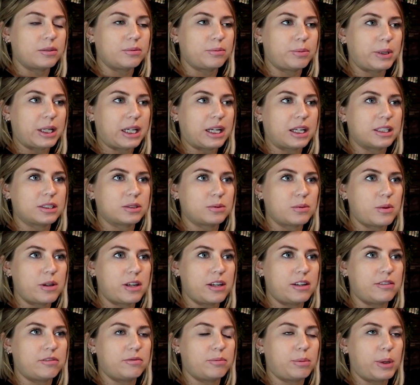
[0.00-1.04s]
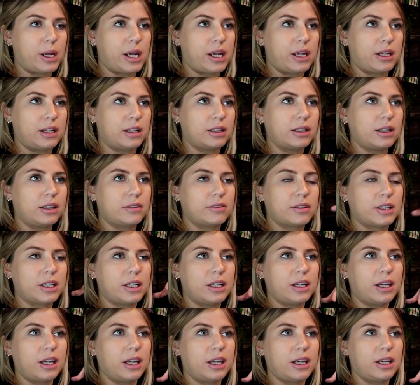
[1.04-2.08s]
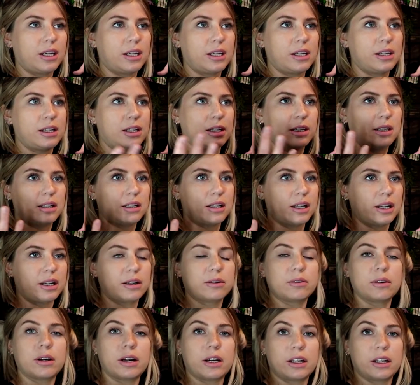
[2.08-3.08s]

because we've been living in, like,